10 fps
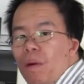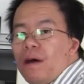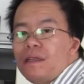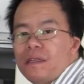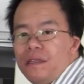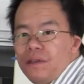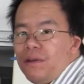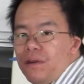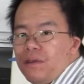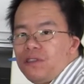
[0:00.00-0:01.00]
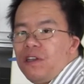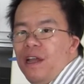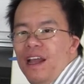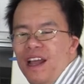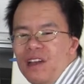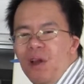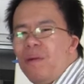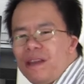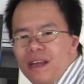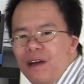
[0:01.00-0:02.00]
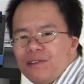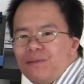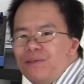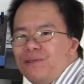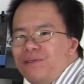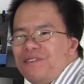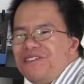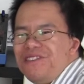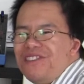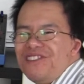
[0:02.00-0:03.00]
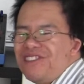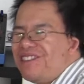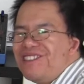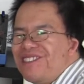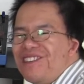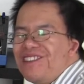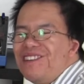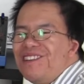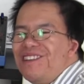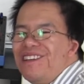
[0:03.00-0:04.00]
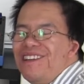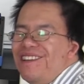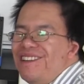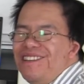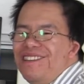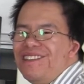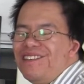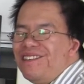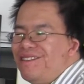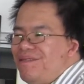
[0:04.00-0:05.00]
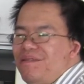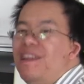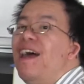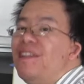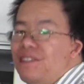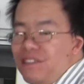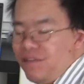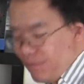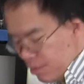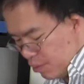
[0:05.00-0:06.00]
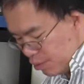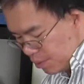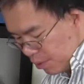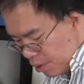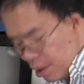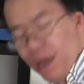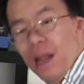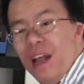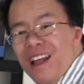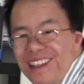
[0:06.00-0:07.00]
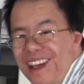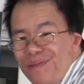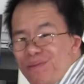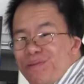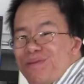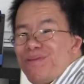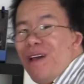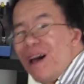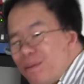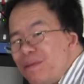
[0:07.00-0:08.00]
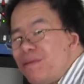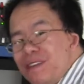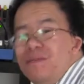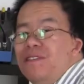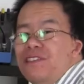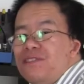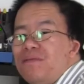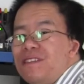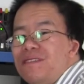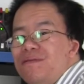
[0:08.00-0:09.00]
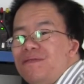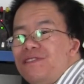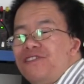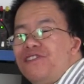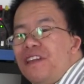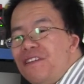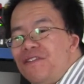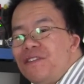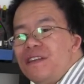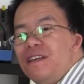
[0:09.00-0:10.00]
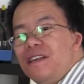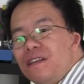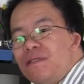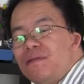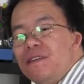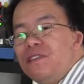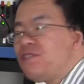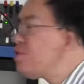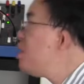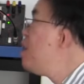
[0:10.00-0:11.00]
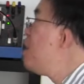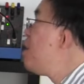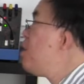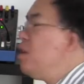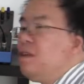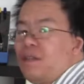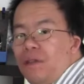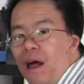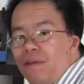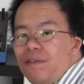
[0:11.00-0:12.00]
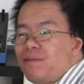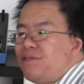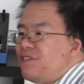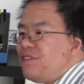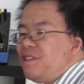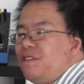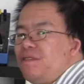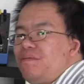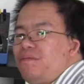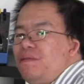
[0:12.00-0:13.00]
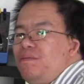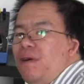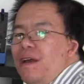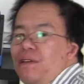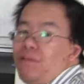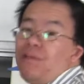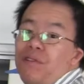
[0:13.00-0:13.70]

1 kilohertz, and all my counts were just still in the tens for the most part. That probably means we can safely increase the clock frequency by an order